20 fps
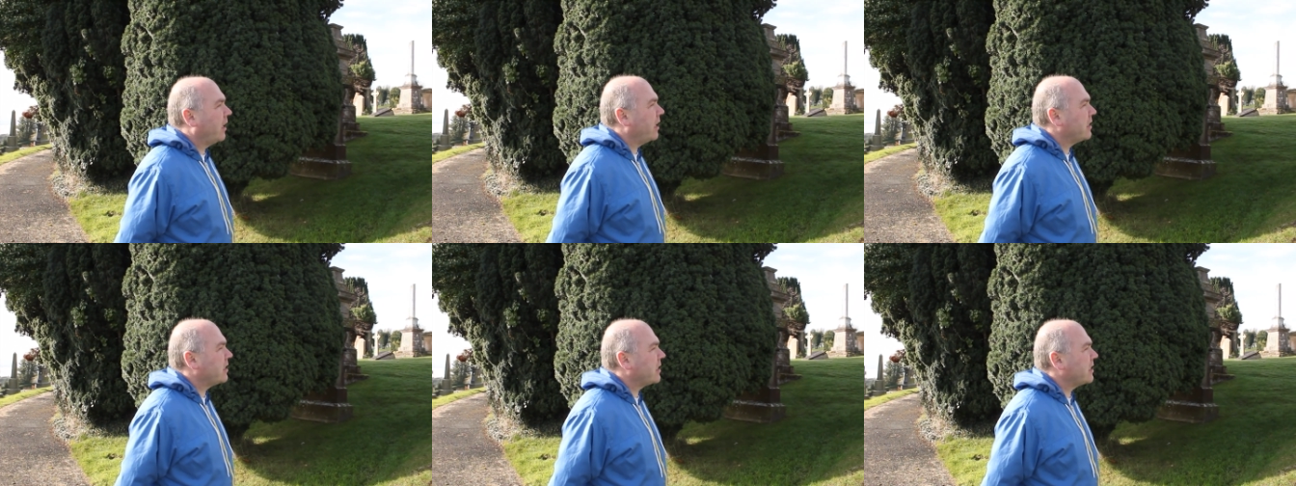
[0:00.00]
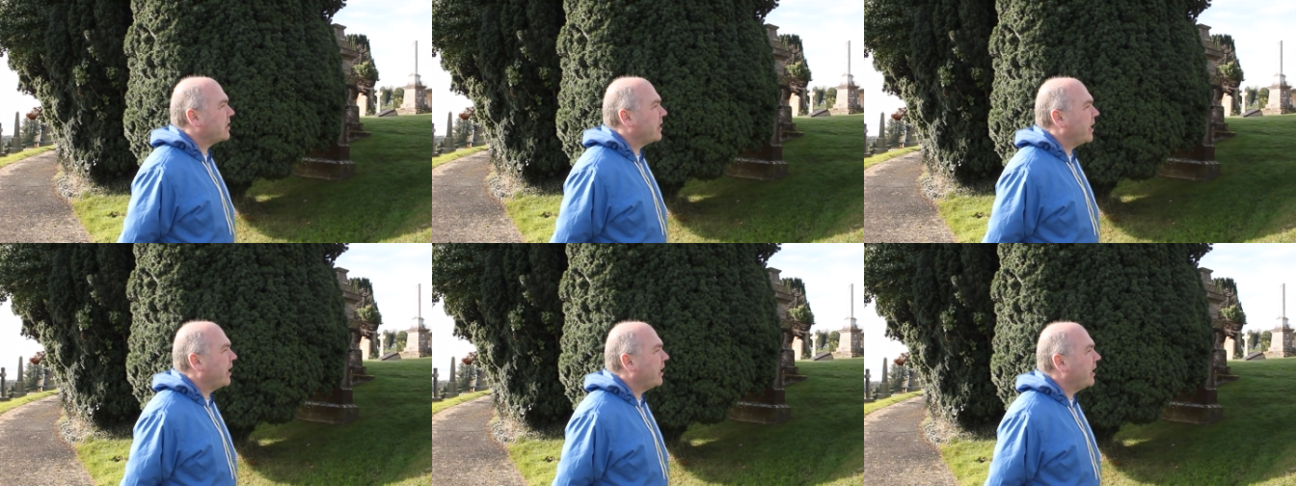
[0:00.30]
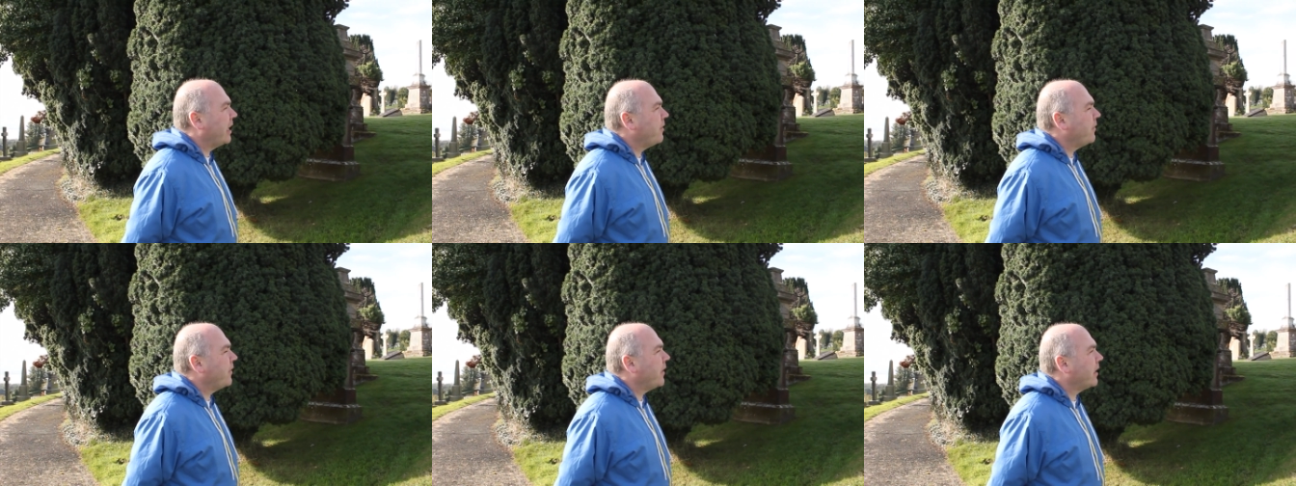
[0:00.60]
as I say,
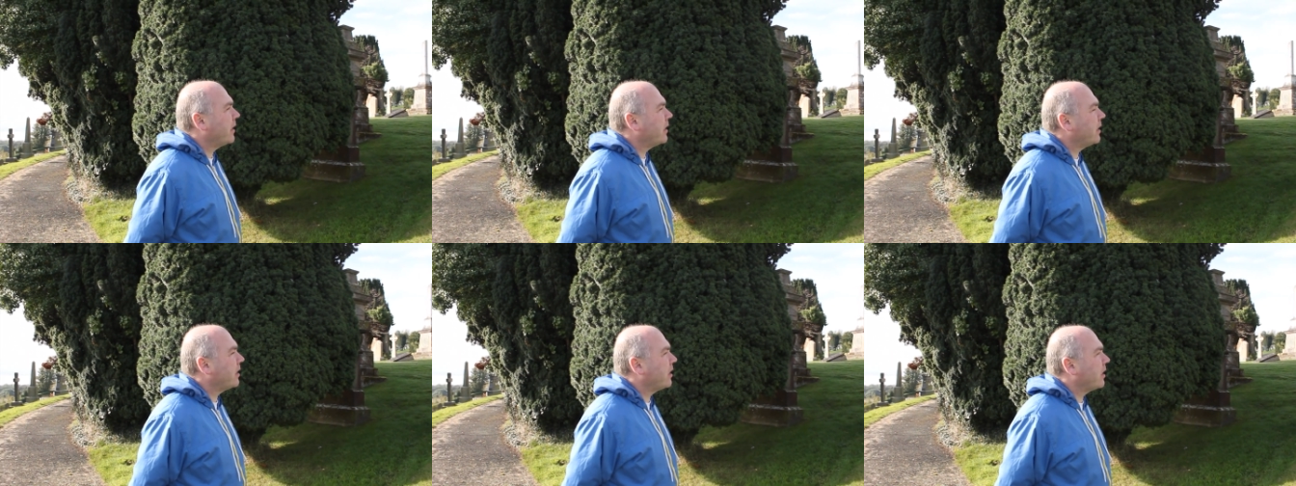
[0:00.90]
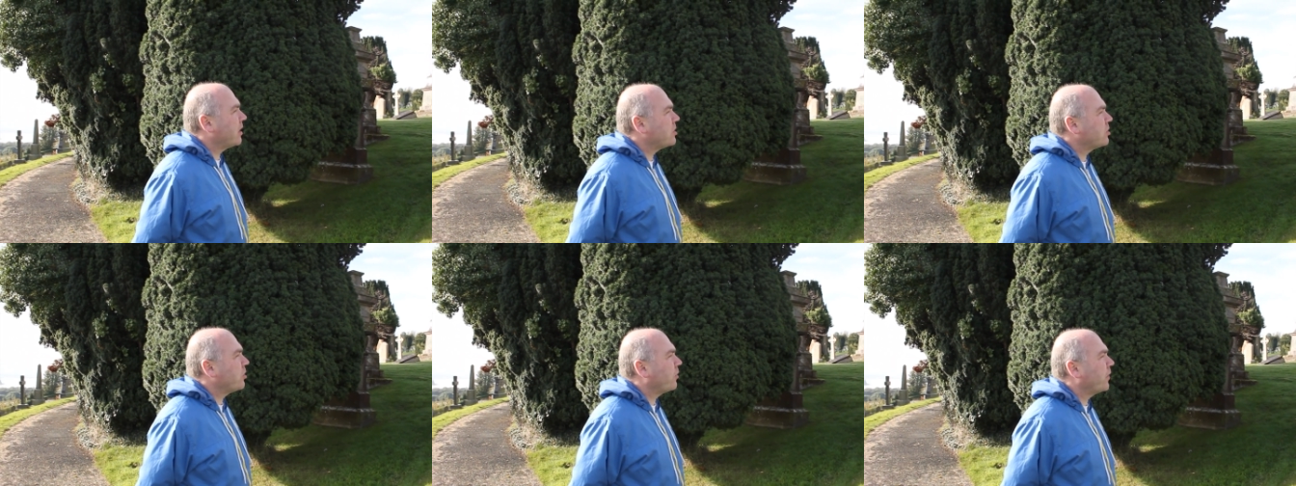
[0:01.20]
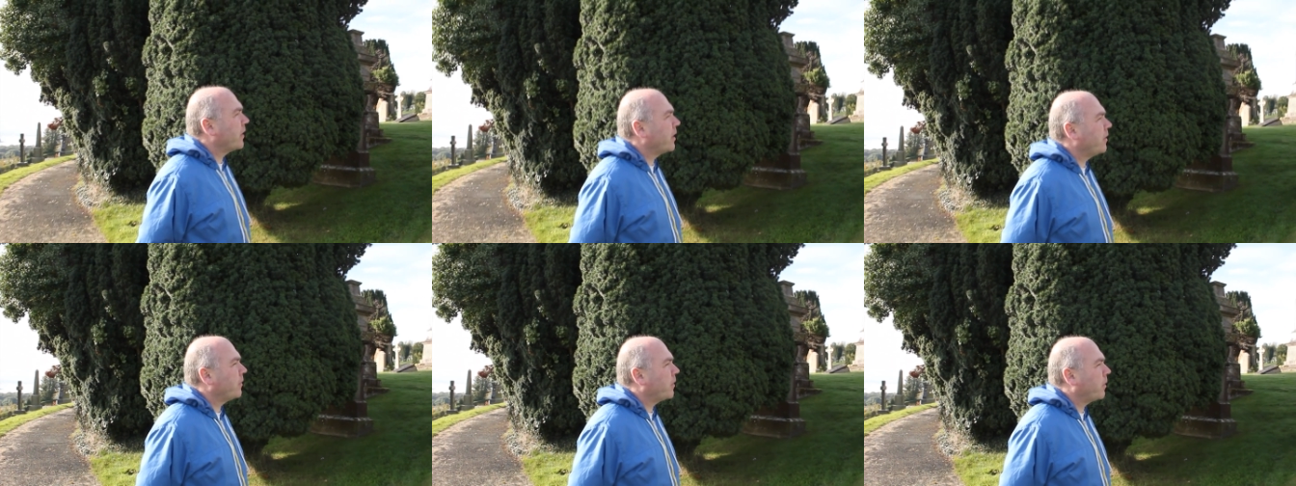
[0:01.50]
alleviate the
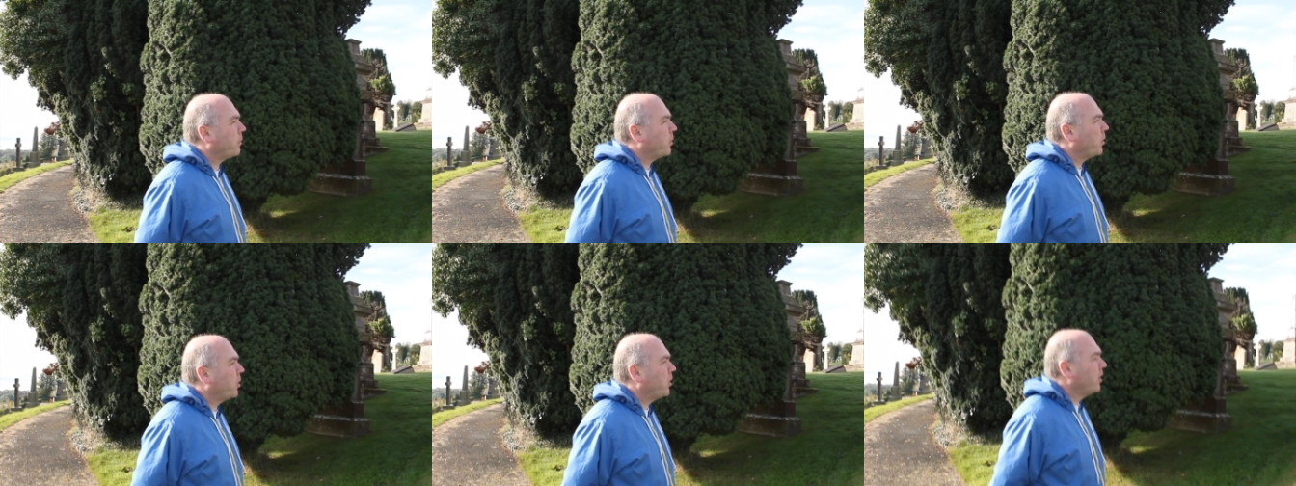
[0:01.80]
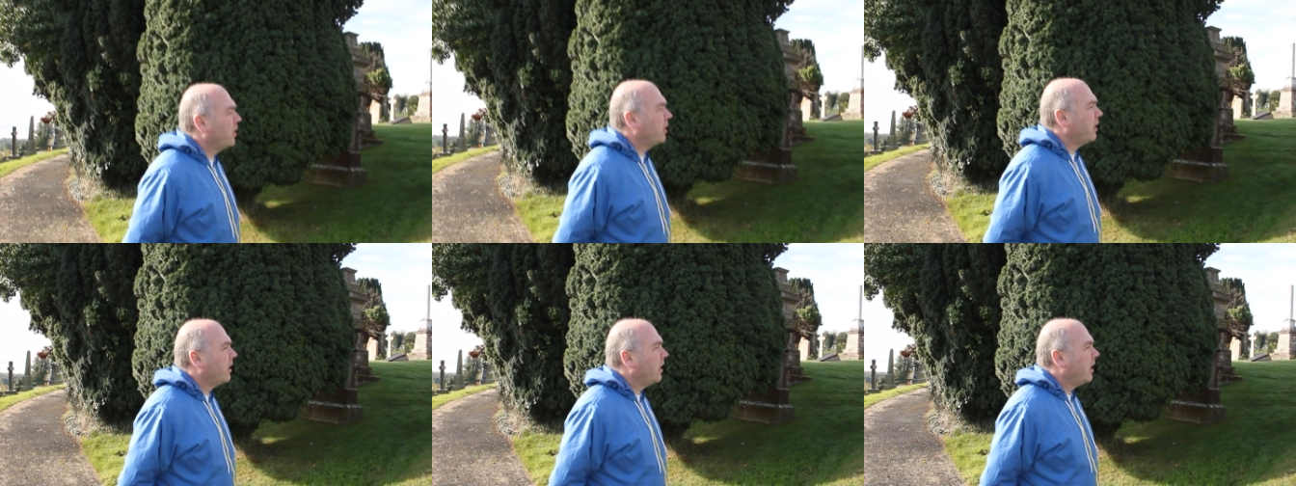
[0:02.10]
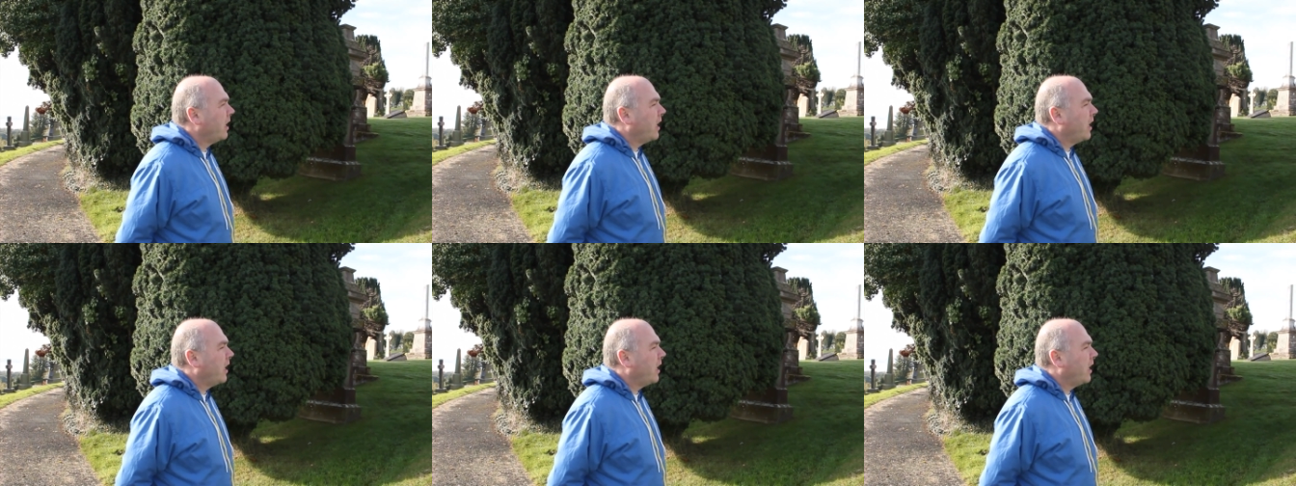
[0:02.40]
suffering of the poor.